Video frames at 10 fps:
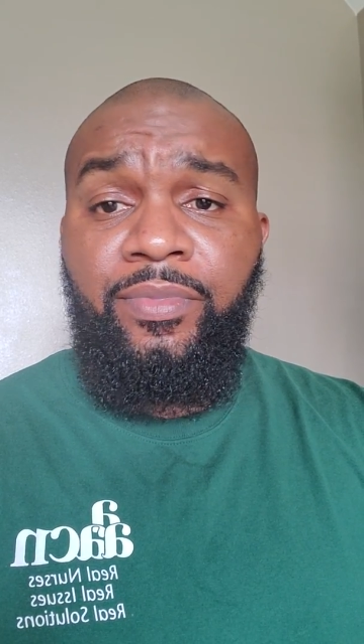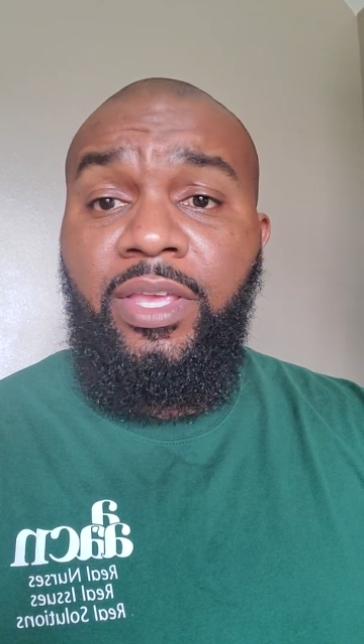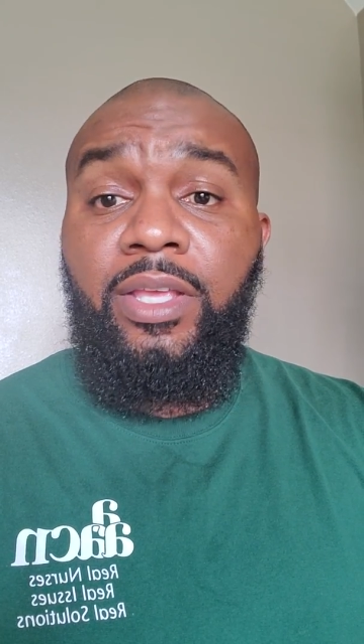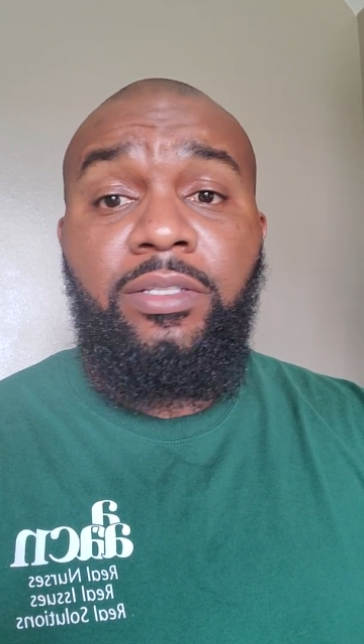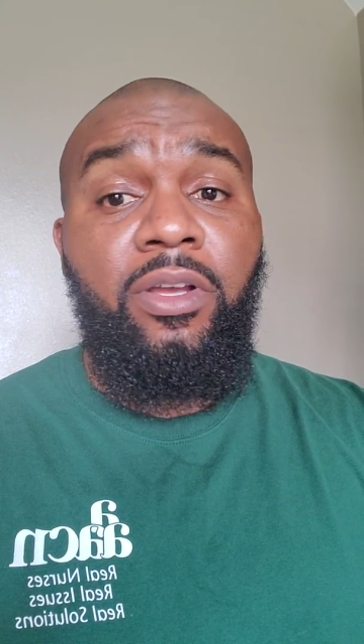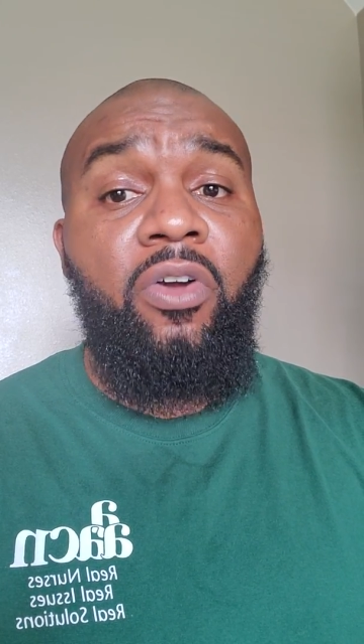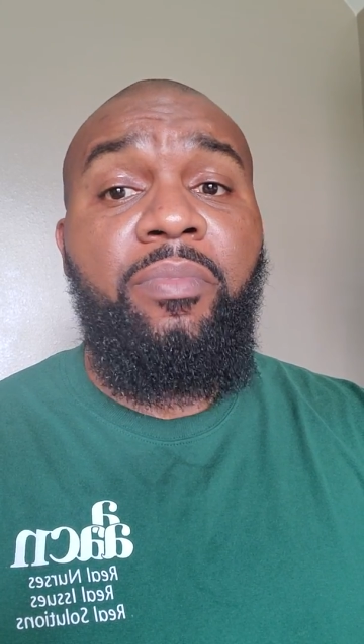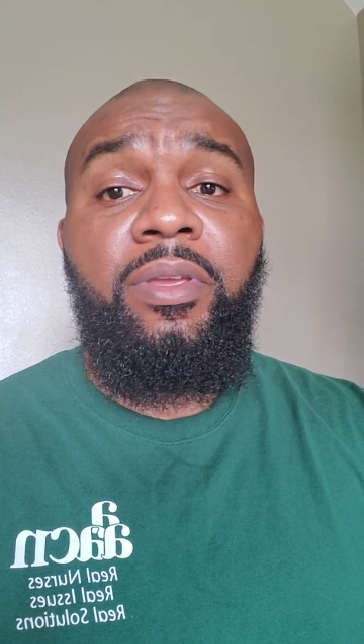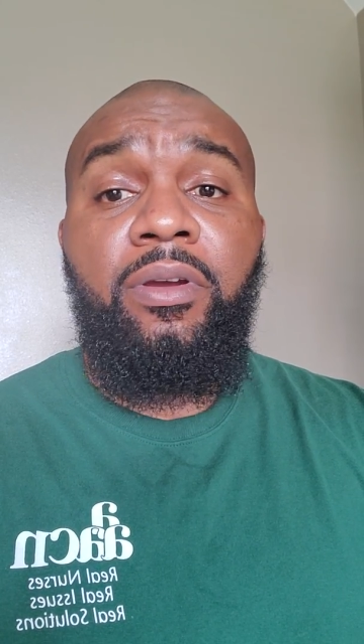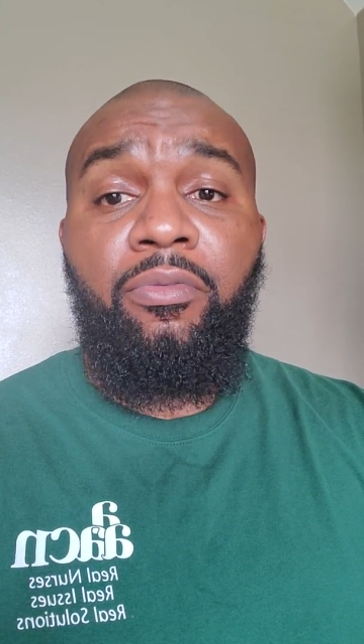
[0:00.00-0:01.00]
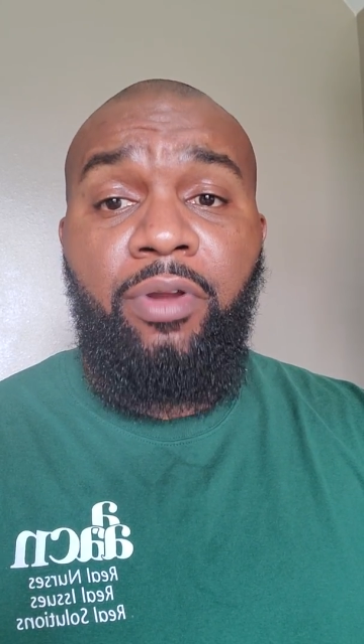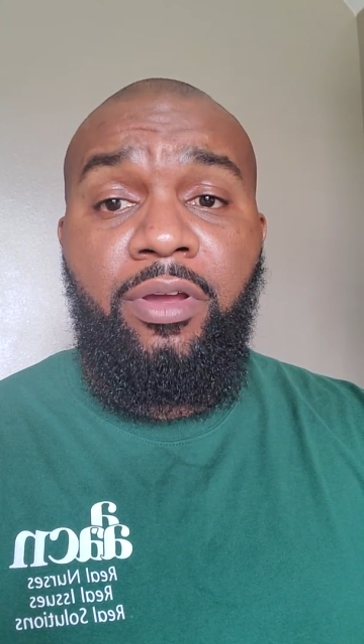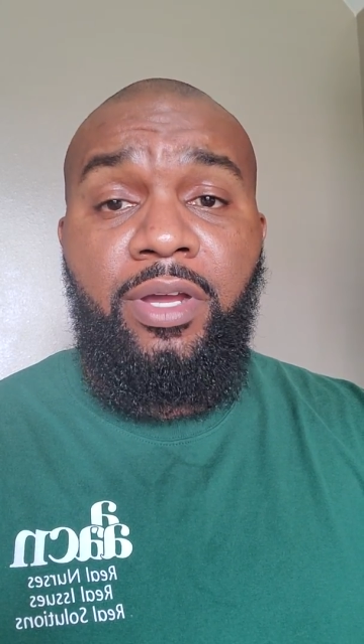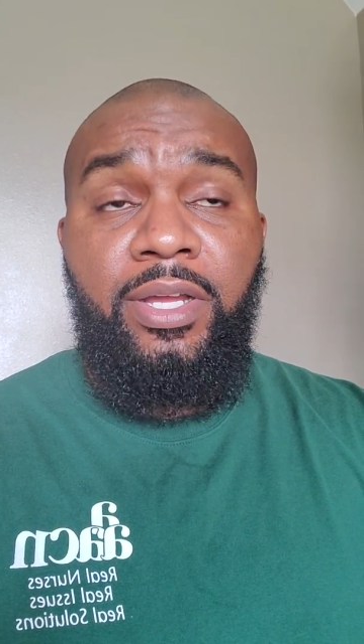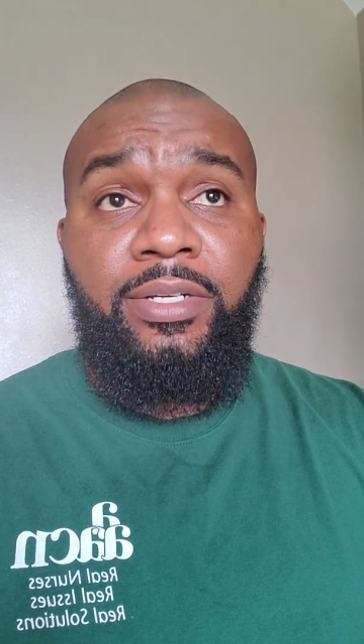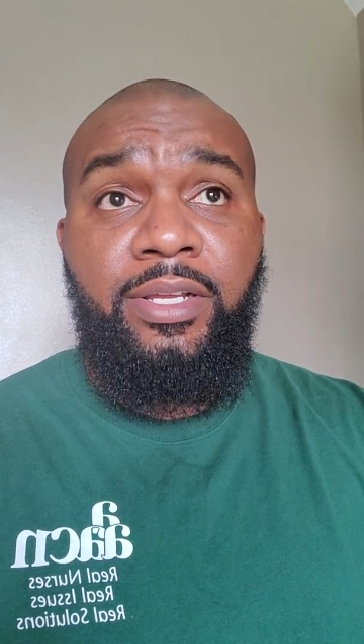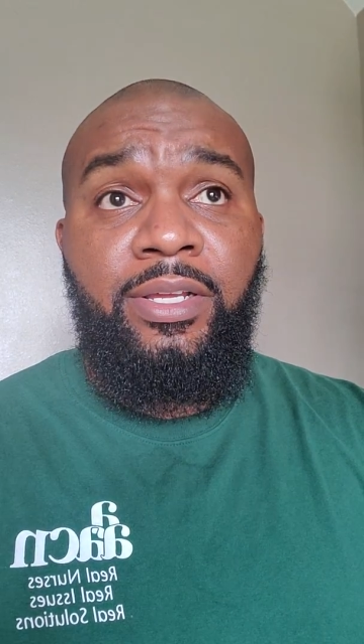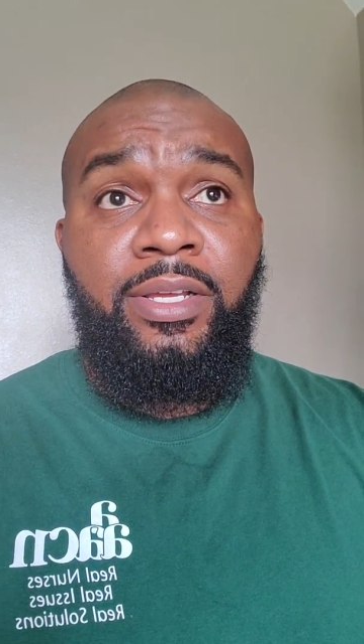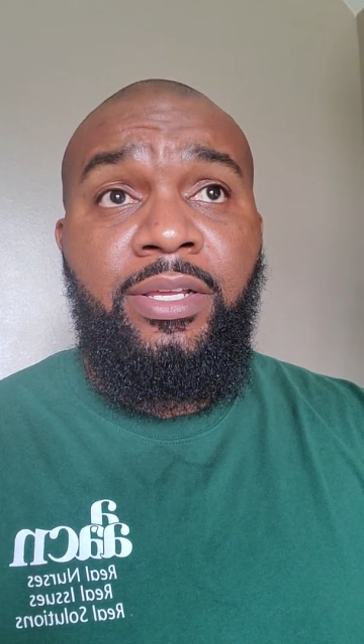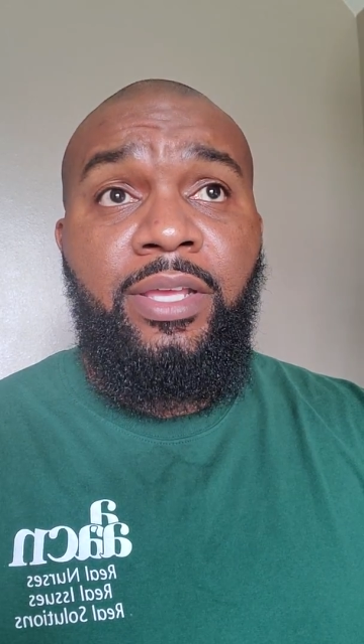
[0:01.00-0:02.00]
It's going to be a run.
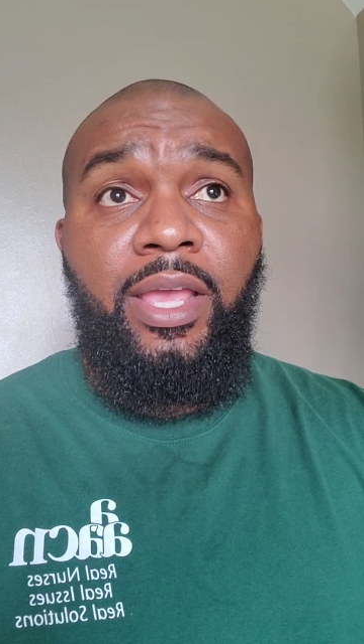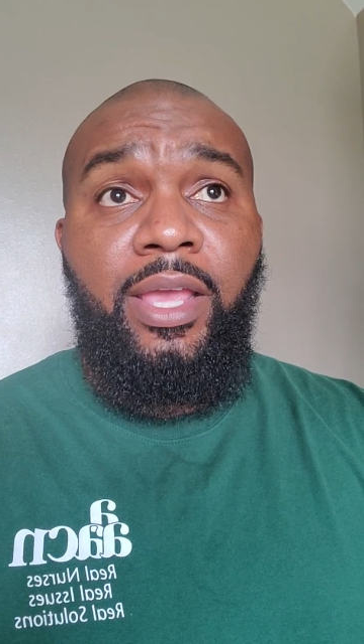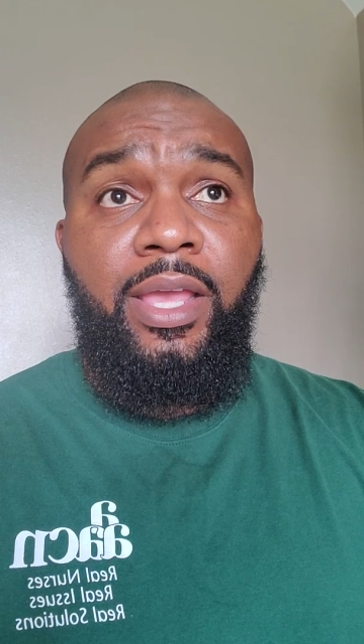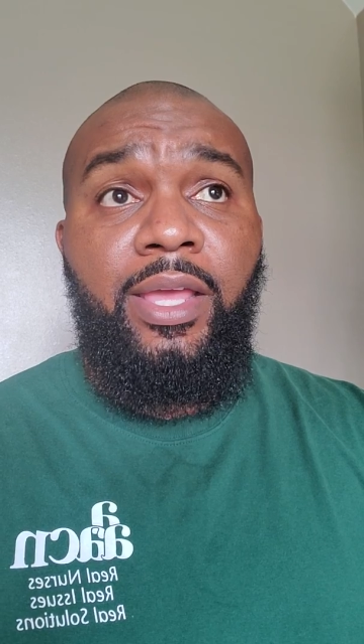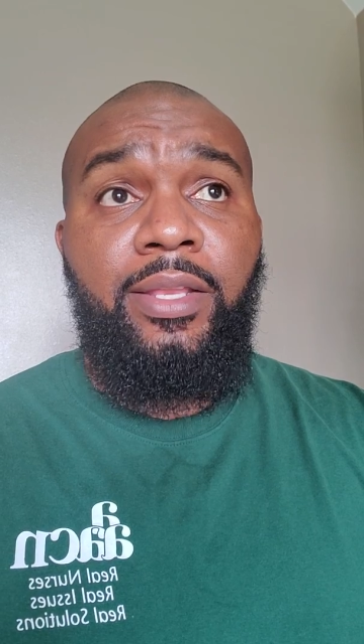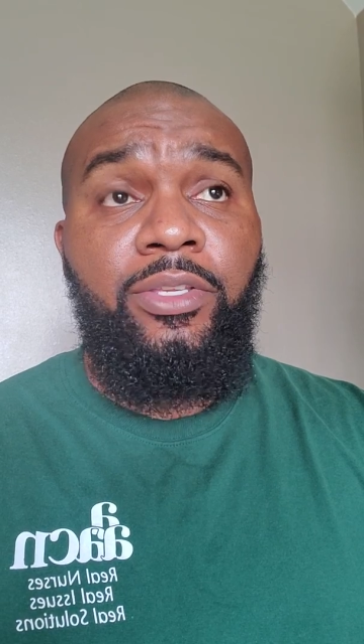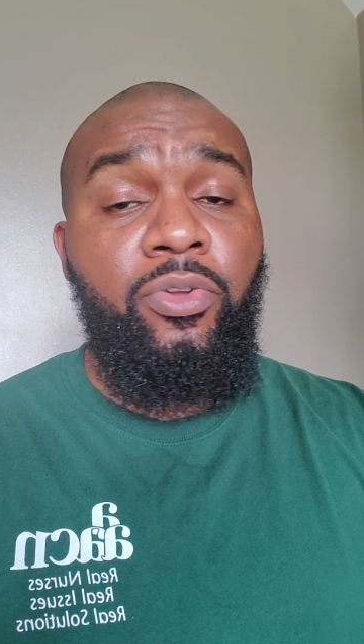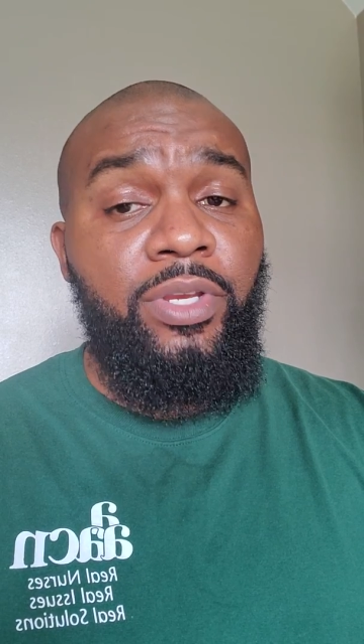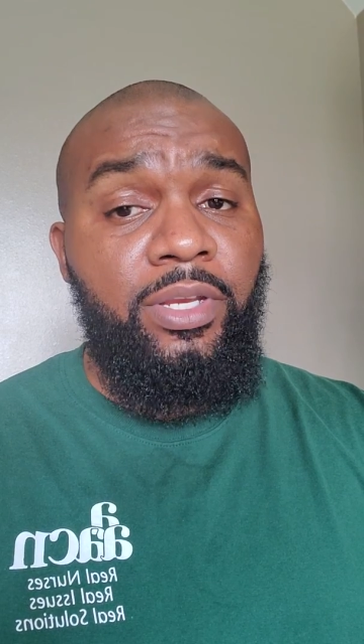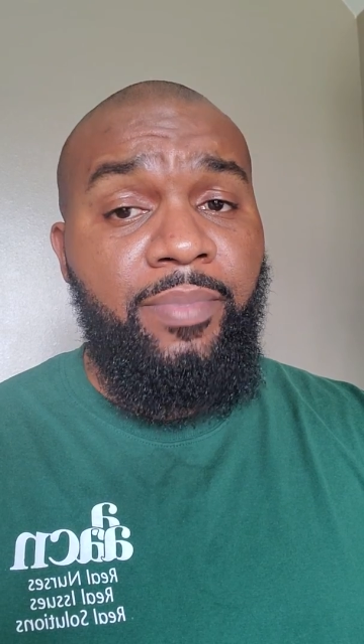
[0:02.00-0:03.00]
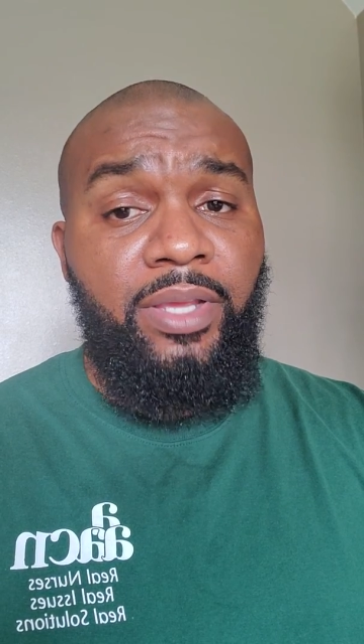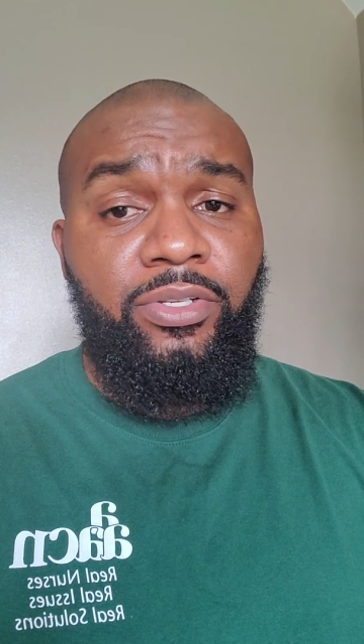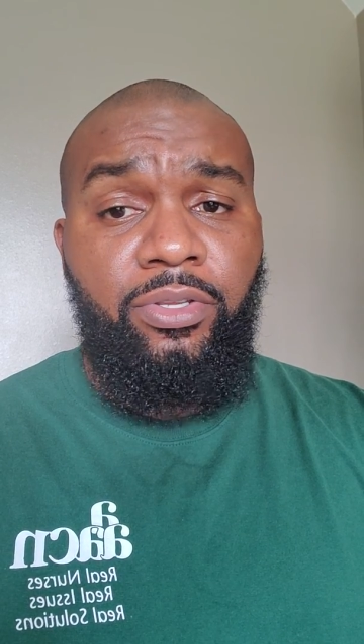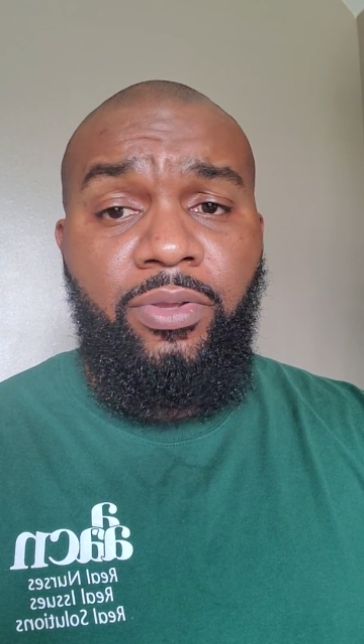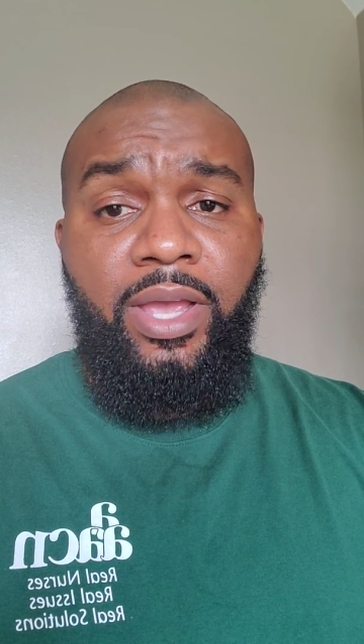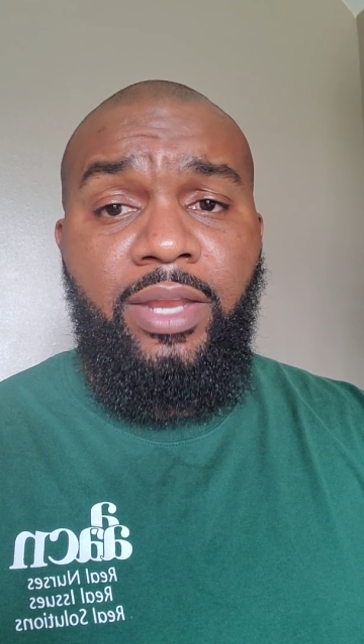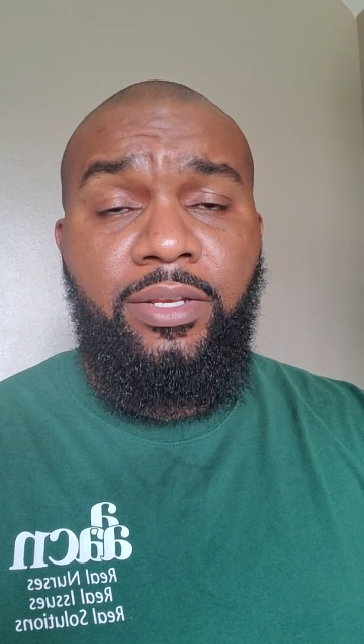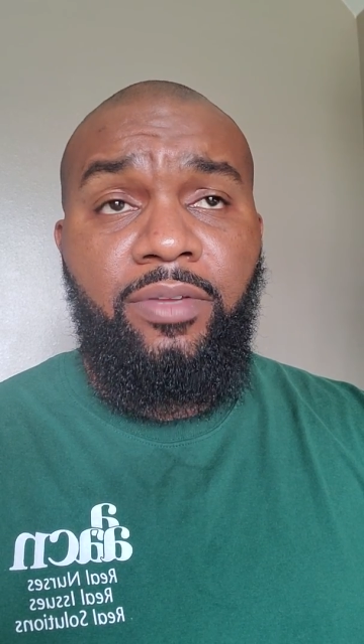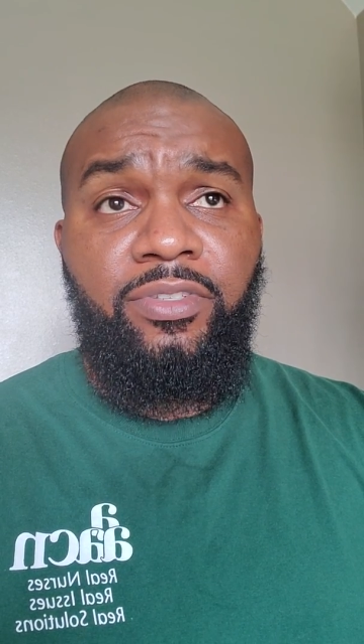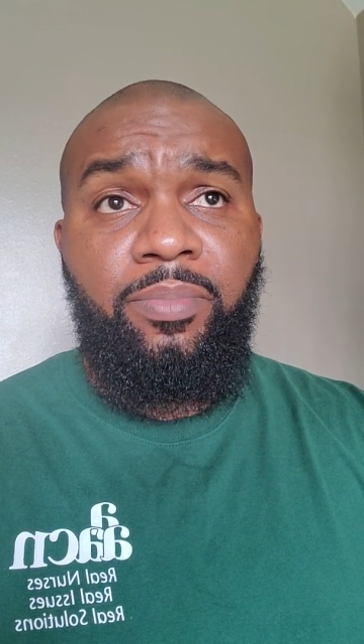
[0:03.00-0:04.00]
And you need to make sure you got
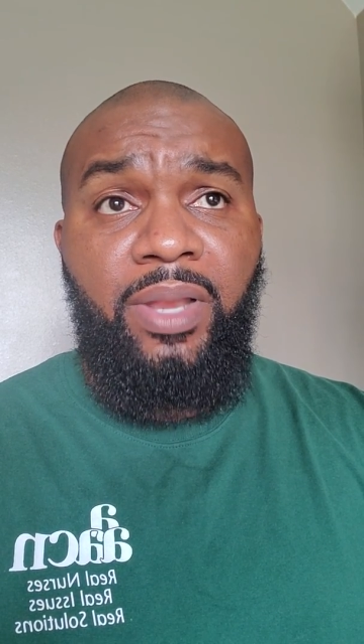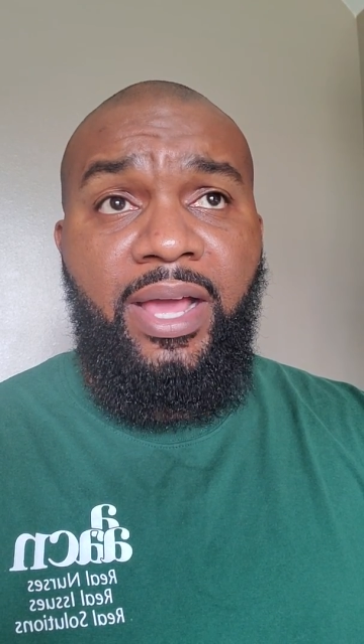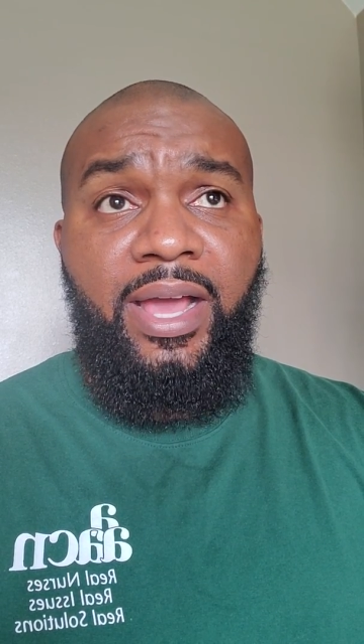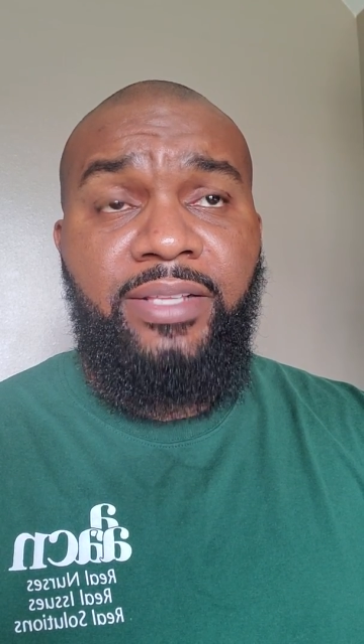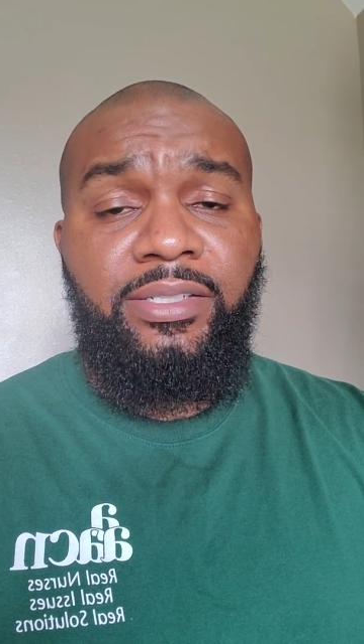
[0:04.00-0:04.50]
enough supplies,